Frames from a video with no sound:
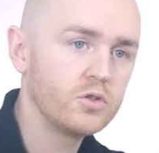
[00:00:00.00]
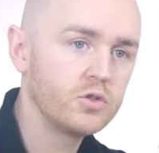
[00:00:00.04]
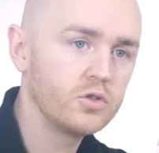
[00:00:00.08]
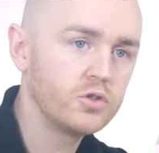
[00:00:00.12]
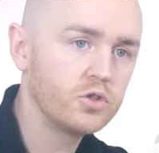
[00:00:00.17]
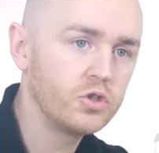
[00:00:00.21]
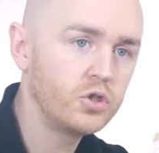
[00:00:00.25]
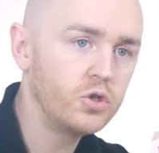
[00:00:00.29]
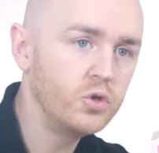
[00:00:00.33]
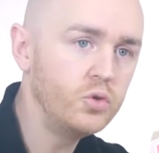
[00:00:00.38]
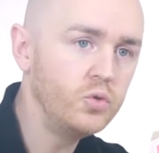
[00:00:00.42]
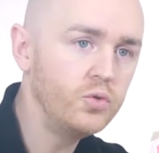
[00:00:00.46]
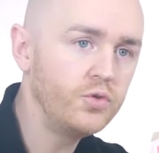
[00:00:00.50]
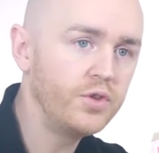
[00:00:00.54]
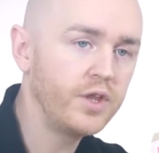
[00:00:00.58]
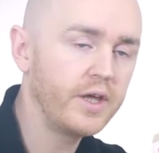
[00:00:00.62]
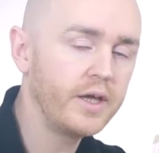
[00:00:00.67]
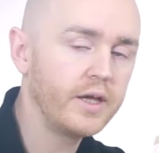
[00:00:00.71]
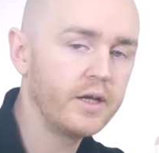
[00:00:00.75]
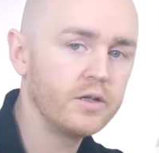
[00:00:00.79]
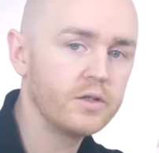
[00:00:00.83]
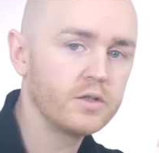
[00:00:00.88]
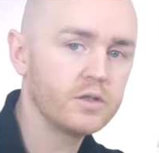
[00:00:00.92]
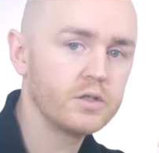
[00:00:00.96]
two
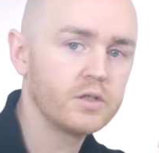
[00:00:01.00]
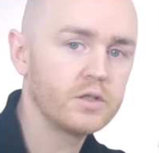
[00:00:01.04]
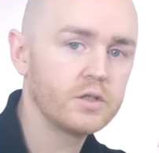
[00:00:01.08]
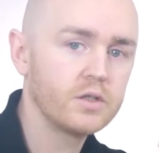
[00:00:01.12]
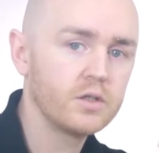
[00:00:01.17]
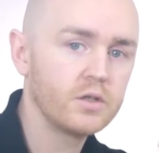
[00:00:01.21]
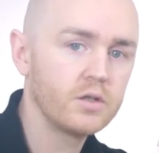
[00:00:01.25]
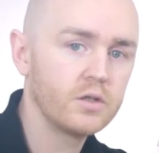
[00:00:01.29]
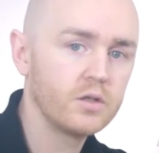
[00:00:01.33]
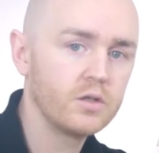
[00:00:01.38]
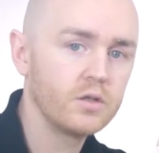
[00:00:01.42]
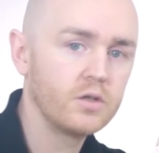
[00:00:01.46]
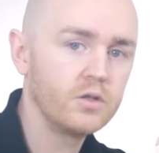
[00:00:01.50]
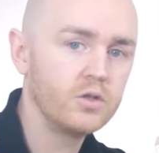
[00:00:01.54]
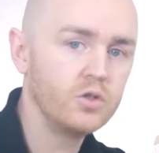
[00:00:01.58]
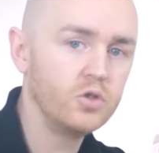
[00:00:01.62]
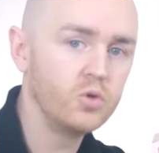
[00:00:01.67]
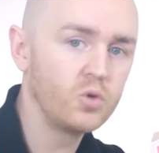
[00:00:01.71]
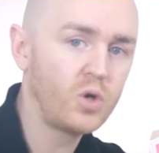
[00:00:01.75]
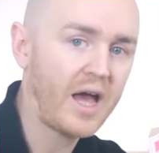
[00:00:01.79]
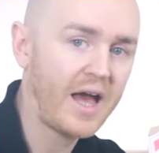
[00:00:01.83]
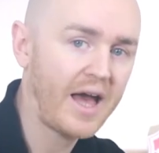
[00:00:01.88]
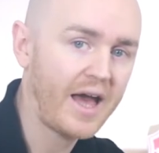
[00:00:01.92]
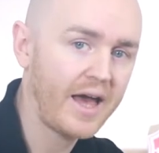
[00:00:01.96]
things you
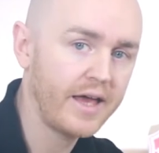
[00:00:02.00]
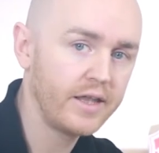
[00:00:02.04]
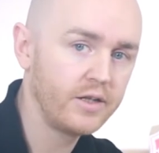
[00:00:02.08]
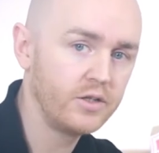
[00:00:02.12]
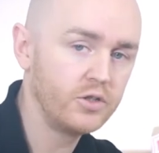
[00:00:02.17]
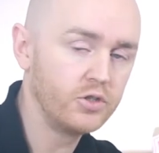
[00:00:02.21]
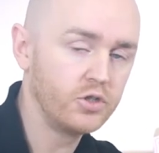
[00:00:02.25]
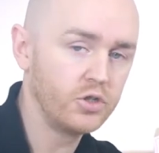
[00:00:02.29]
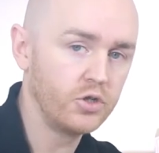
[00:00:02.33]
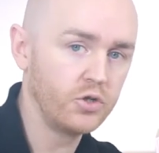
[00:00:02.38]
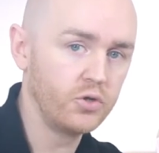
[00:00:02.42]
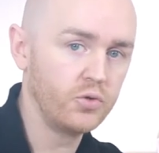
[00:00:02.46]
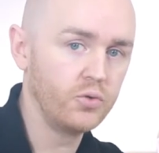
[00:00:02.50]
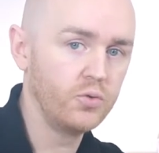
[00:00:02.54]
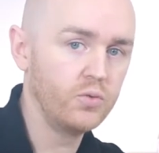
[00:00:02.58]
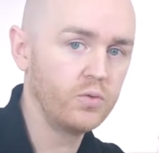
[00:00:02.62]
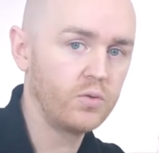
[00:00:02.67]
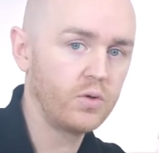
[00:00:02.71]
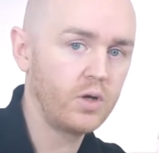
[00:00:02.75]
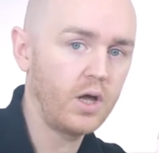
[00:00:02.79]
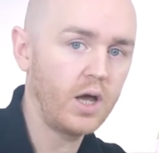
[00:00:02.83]
can do